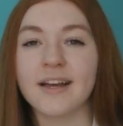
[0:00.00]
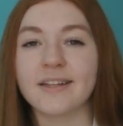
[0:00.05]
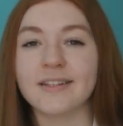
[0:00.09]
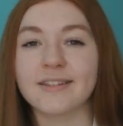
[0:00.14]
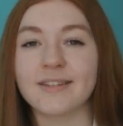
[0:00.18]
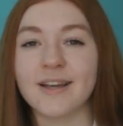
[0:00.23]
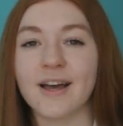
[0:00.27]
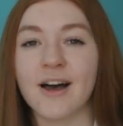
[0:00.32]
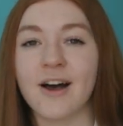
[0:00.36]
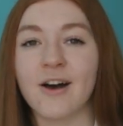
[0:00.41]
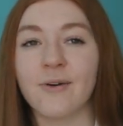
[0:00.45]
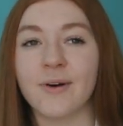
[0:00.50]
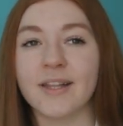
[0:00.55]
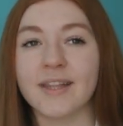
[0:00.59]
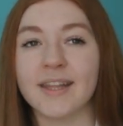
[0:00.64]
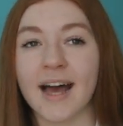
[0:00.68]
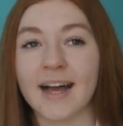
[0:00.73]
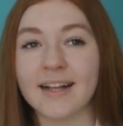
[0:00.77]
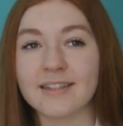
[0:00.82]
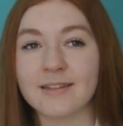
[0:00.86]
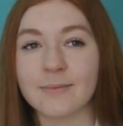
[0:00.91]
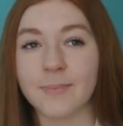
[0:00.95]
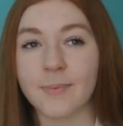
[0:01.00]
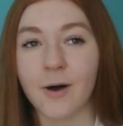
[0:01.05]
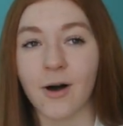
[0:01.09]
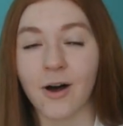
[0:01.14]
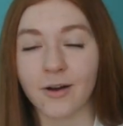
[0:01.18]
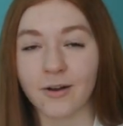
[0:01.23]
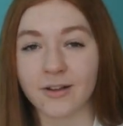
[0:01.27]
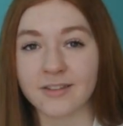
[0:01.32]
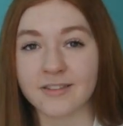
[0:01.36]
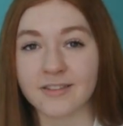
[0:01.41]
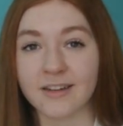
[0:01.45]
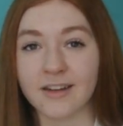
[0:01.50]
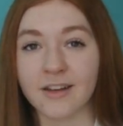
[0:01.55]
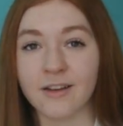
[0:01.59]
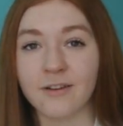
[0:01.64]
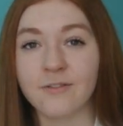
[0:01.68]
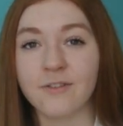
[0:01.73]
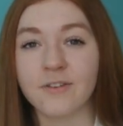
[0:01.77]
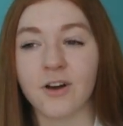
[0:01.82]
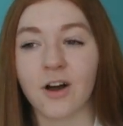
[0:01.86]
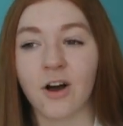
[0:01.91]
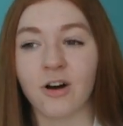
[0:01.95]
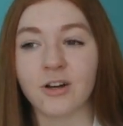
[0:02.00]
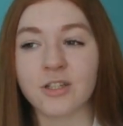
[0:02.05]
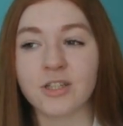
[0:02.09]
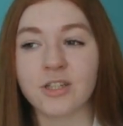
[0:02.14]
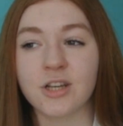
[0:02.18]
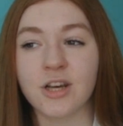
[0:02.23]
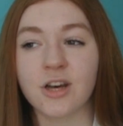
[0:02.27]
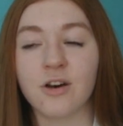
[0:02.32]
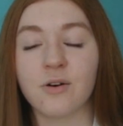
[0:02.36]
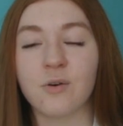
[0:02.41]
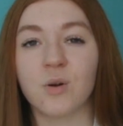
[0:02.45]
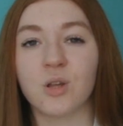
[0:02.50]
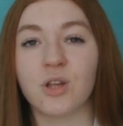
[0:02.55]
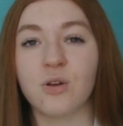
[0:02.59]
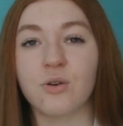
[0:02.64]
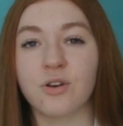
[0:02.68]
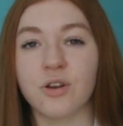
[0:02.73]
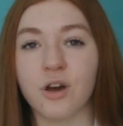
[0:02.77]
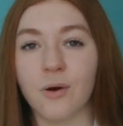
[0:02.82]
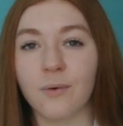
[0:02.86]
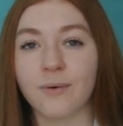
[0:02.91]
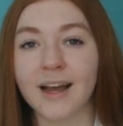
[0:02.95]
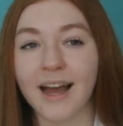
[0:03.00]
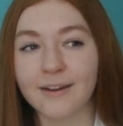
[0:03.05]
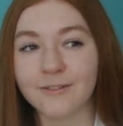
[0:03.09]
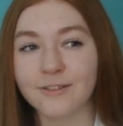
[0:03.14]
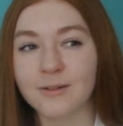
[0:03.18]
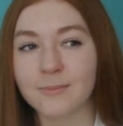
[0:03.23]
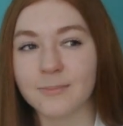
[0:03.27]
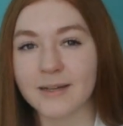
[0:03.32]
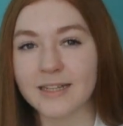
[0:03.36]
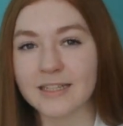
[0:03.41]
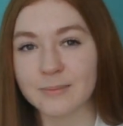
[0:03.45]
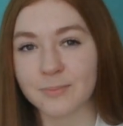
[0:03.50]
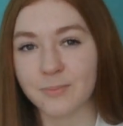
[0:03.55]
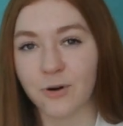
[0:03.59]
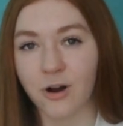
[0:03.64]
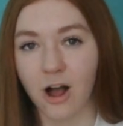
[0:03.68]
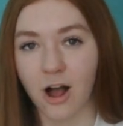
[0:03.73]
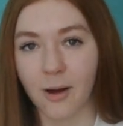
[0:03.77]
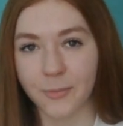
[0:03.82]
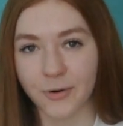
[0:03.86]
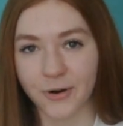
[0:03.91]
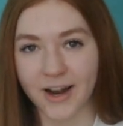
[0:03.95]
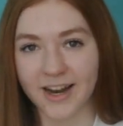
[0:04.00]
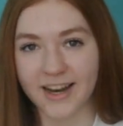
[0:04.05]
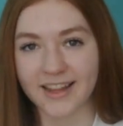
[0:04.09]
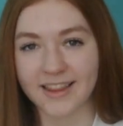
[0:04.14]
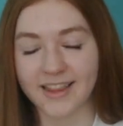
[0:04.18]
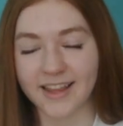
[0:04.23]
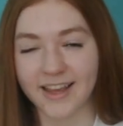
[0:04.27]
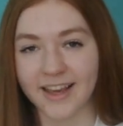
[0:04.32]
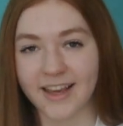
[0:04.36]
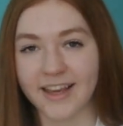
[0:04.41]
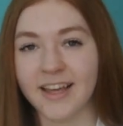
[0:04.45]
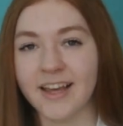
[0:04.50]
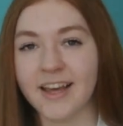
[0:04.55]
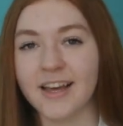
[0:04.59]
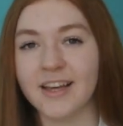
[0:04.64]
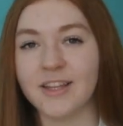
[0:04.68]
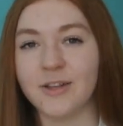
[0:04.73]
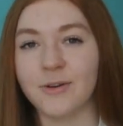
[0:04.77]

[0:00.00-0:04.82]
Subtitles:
So that's a positive. Also, you don't have to miss prom or anything.